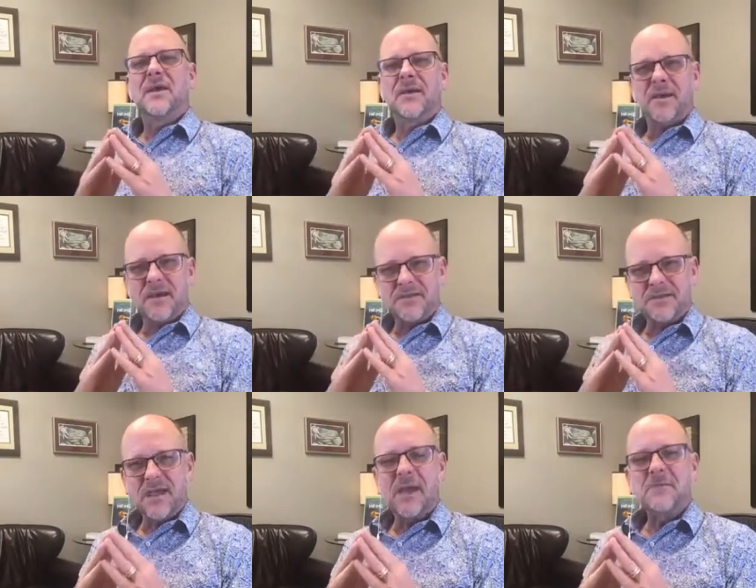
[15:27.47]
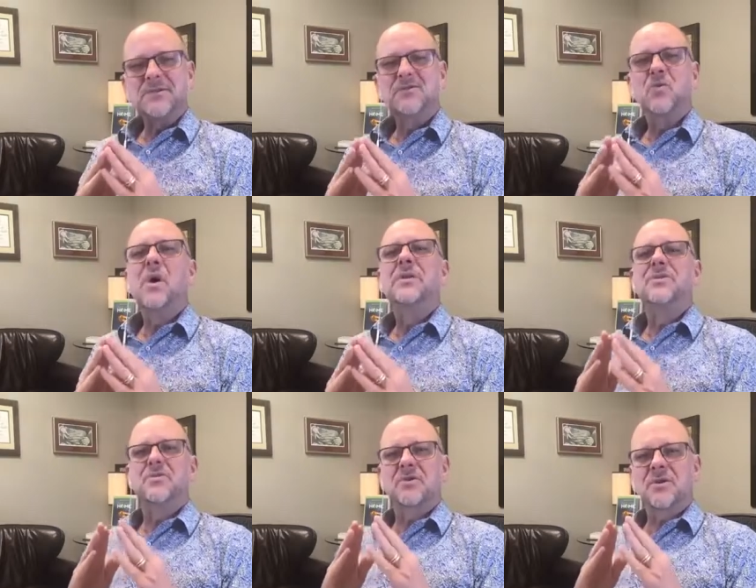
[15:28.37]
establish what
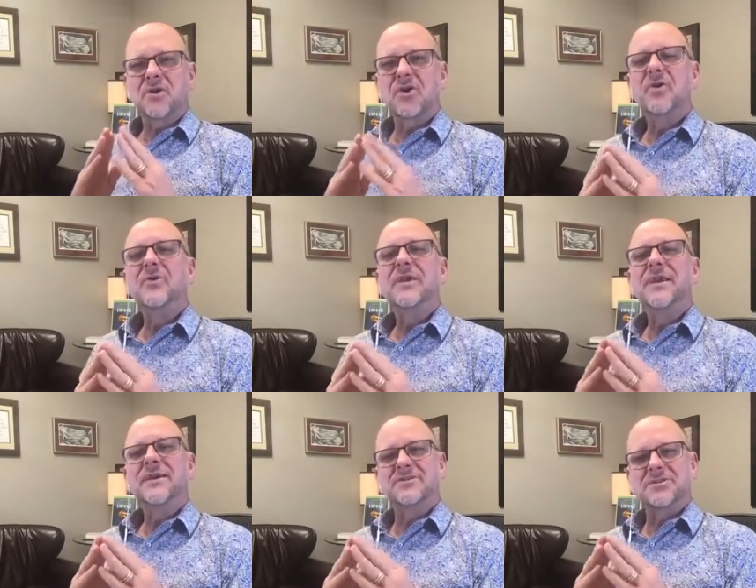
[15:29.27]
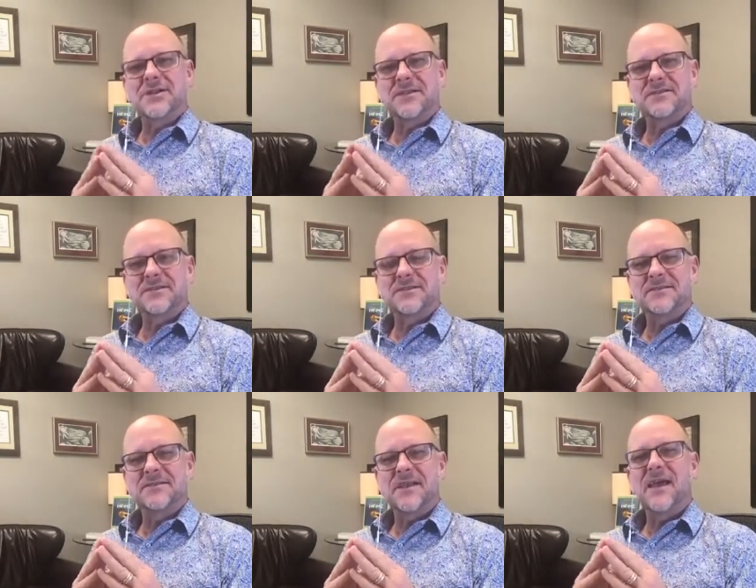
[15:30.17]
your current LGS is
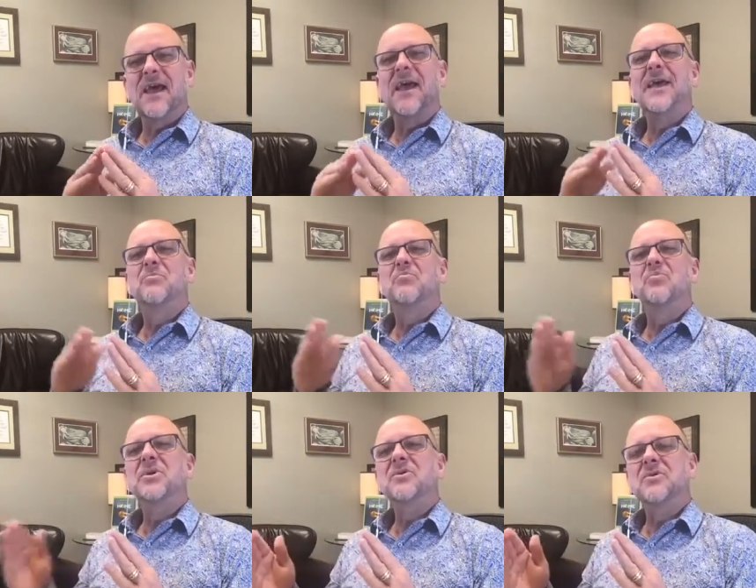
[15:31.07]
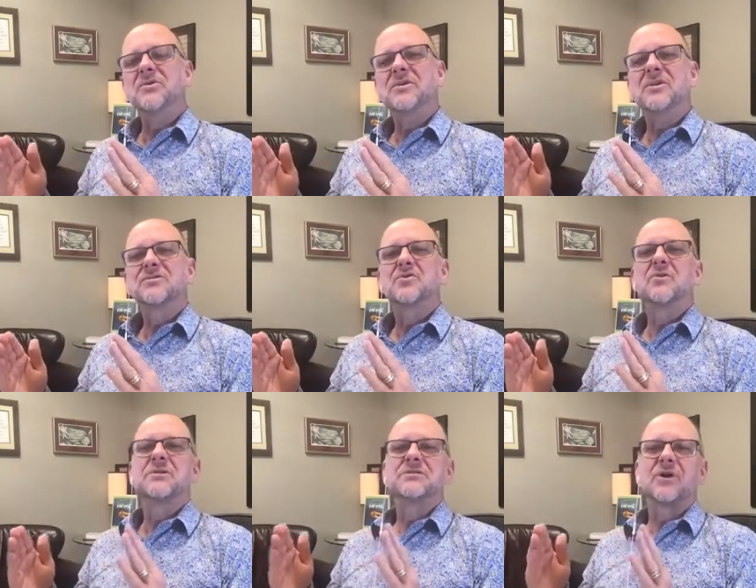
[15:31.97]
and build toward
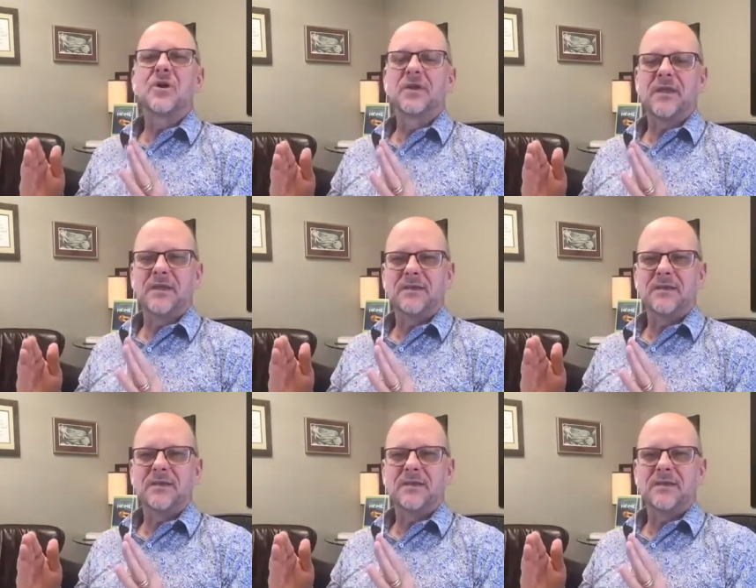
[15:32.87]
a target.